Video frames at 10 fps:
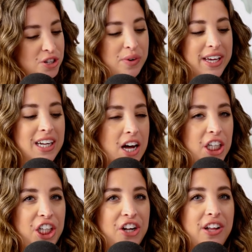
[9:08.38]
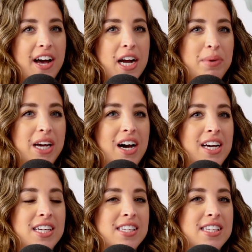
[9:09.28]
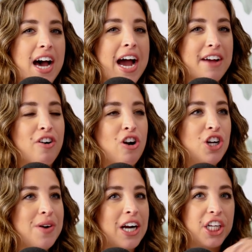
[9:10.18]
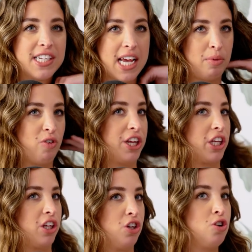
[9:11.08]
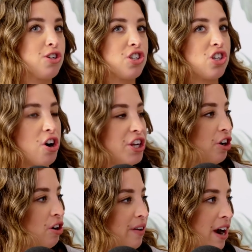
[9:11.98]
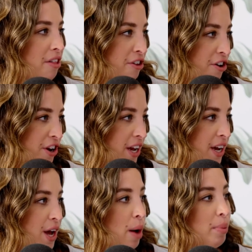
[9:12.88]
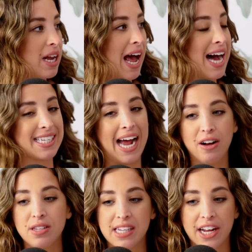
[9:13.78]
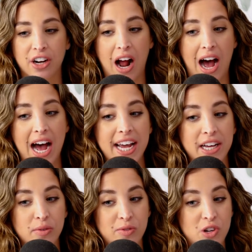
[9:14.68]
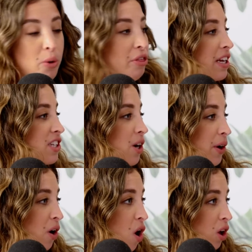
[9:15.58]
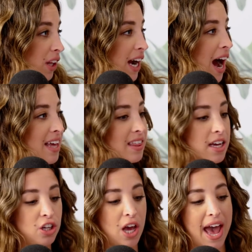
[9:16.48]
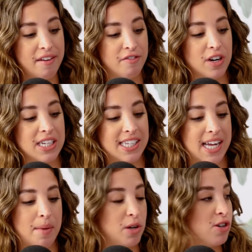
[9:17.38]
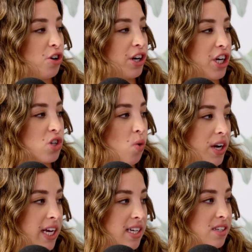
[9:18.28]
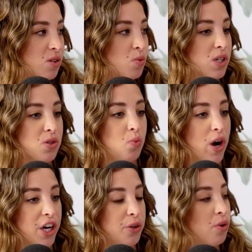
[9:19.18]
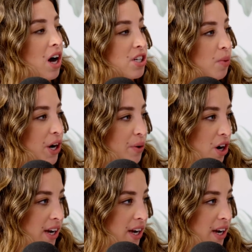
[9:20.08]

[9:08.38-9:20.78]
you get a lot of shit online? Because I've heard you actually say it before, like you're starting your career at 30. But as an outsider, I don't think so at all. Like I think every step you took in your 20s was where you got to where you are